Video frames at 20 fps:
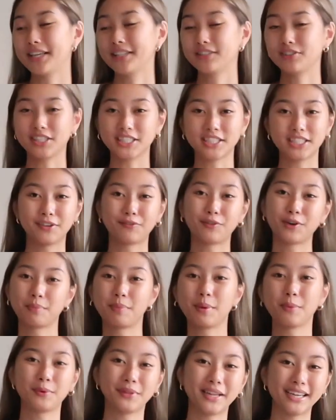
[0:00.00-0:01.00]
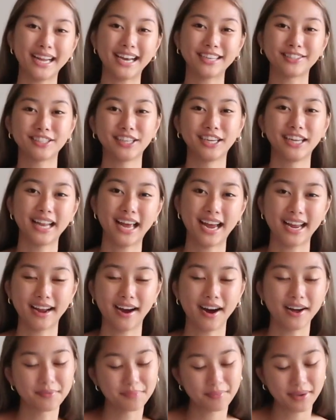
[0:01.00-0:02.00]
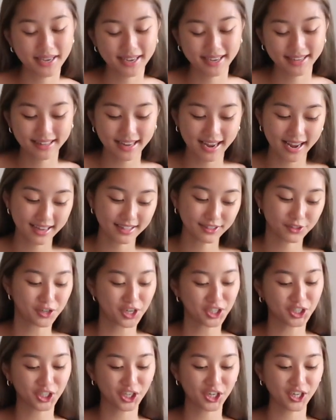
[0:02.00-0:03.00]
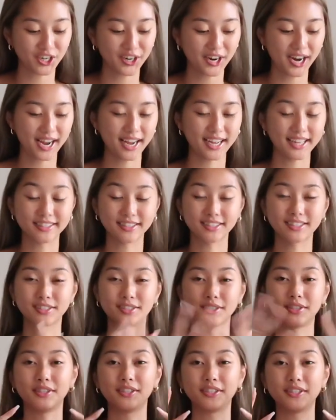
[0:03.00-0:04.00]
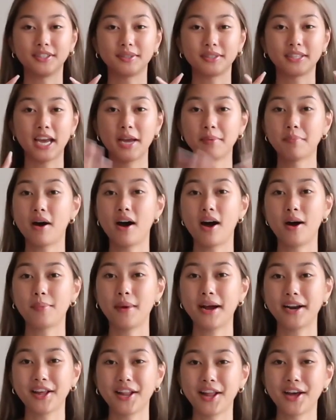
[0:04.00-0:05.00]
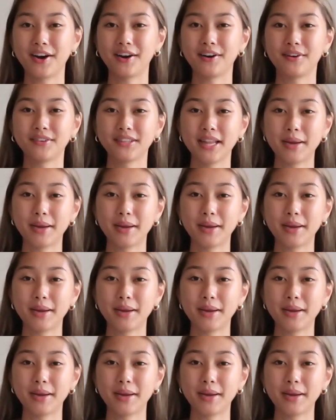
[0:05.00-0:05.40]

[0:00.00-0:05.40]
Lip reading: interesting for the people that actually like Hanbin and Treasure and K-pop. I don't know.